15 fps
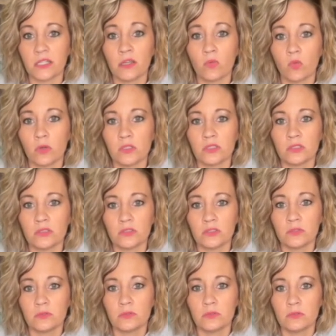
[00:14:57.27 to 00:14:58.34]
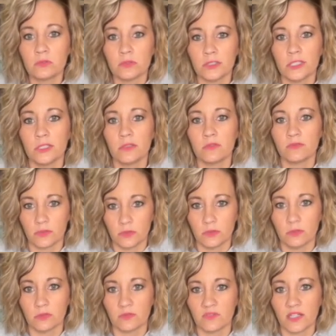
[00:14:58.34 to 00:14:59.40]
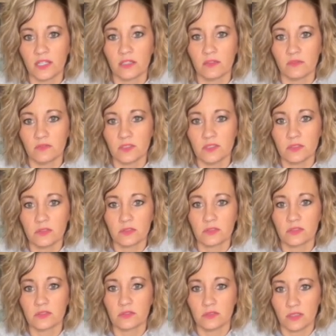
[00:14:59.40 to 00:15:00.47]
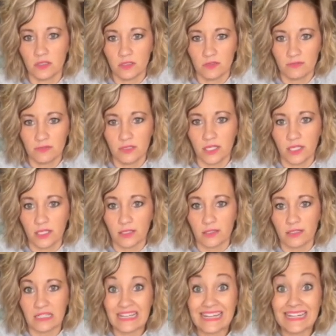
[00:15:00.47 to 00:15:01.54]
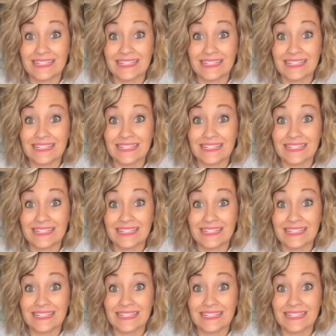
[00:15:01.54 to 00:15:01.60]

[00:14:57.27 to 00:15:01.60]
1, 2, 3, 4, 5, 6, 7, 8, 9,